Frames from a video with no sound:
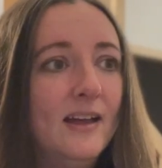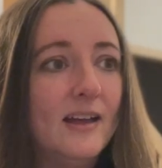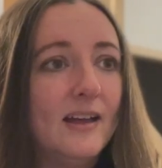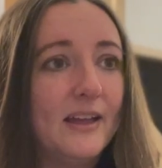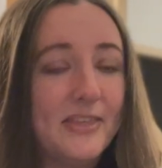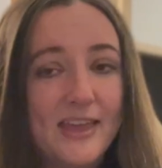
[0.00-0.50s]

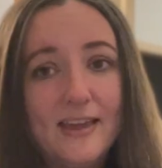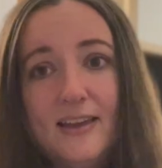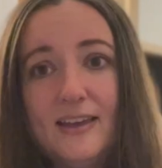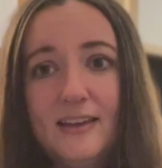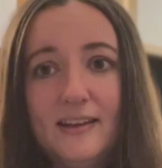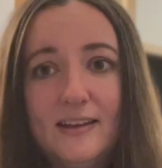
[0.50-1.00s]
I
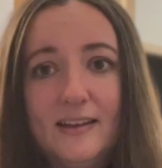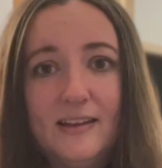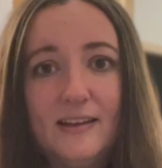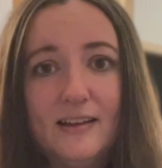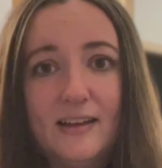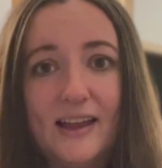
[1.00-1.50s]
think
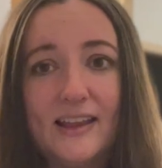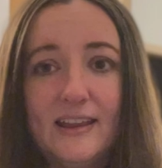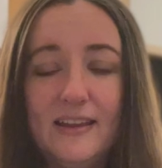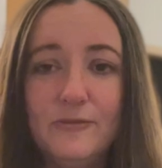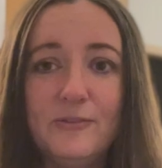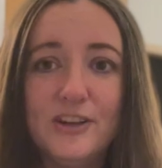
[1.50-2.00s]
I
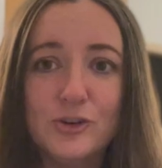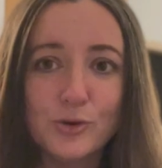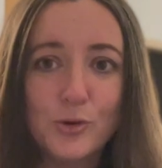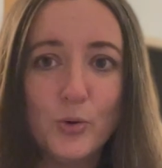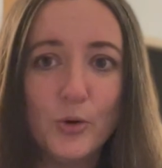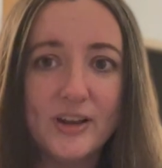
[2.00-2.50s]
can finish
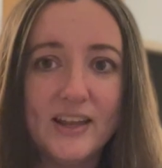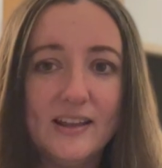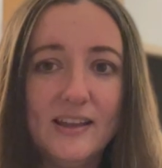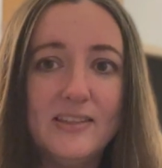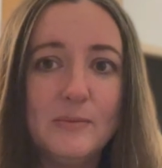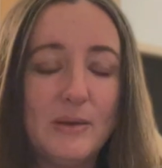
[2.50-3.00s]

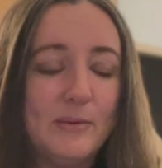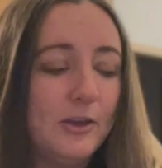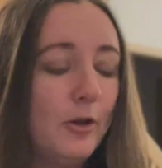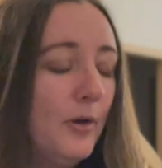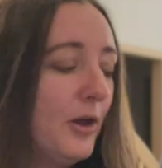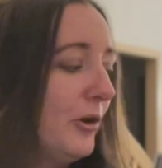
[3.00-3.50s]
recording and then maybe
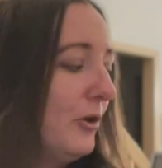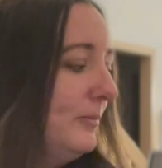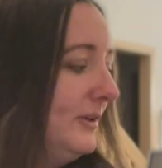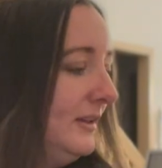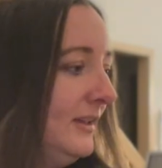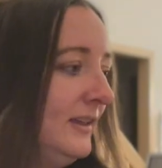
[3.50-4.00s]
go
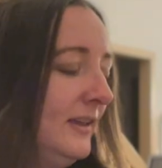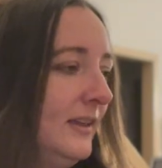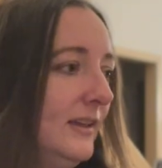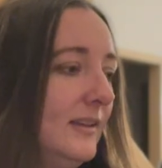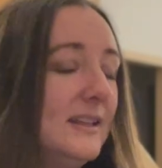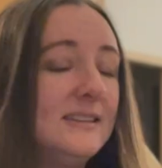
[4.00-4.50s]
home.
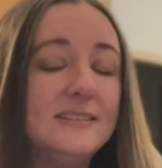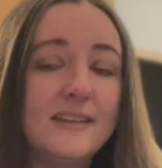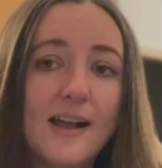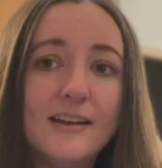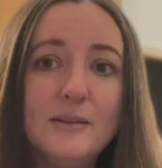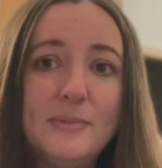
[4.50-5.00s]
It's
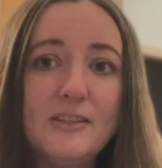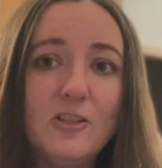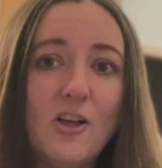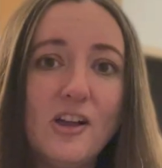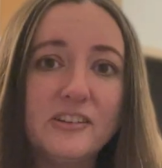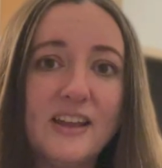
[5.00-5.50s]
not gonna be the
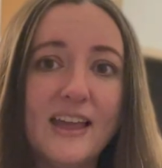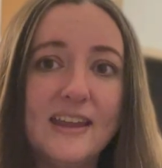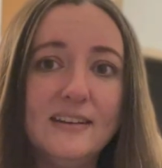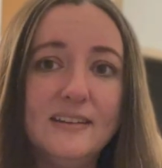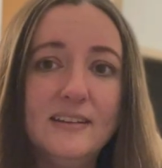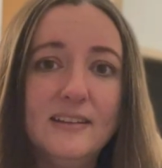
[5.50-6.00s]
long
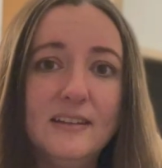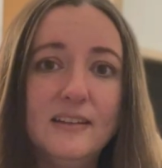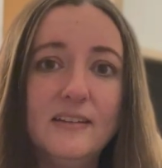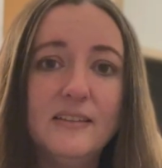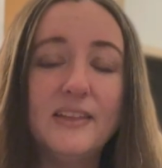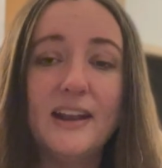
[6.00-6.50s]
night
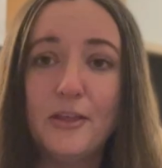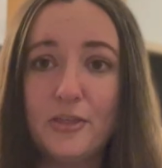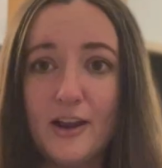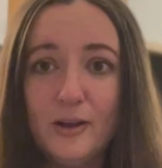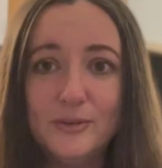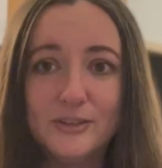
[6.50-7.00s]
that I
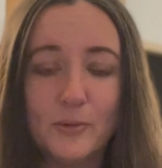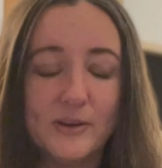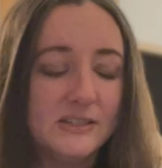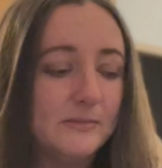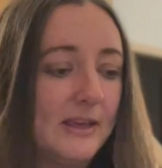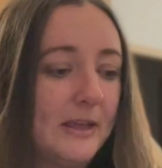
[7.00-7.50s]
thought it was going
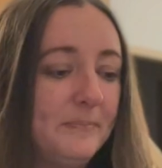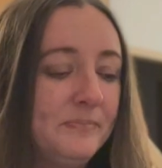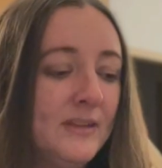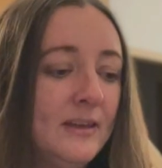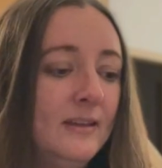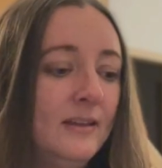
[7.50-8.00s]
to be.
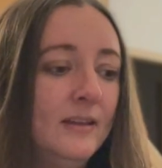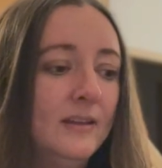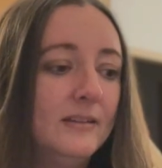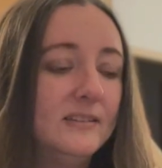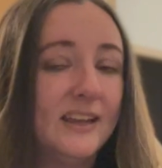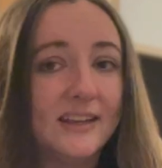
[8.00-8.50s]

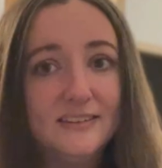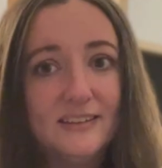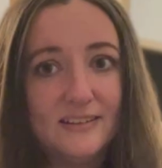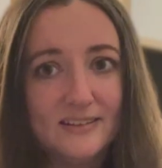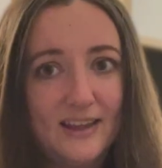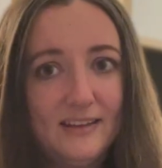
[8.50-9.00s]
Second
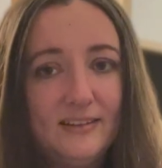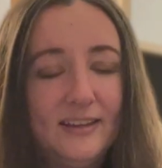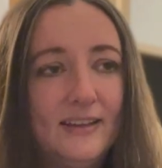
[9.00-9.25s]
Sundays